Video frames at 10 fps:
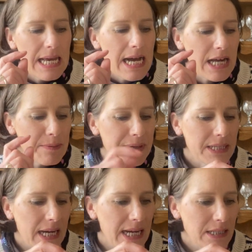And
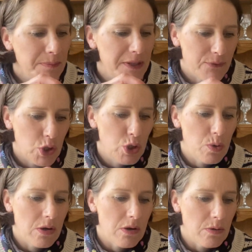had a bit of a
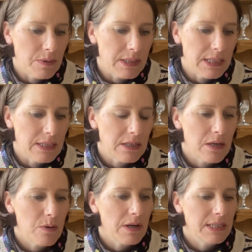hoo-ha with this.
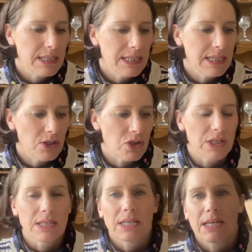So I stitched
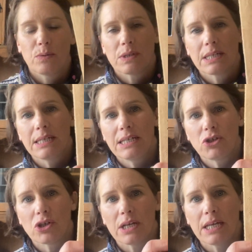it, and it was
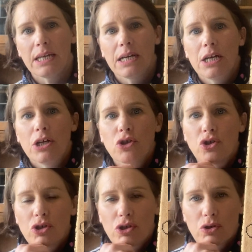initially
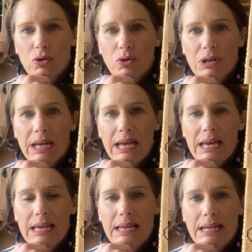just on
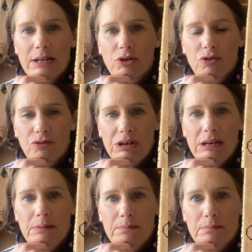a
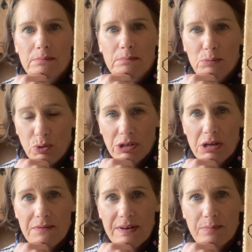cream
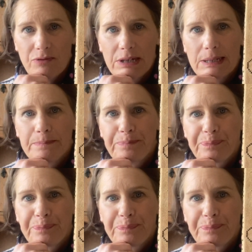Monaco fabric,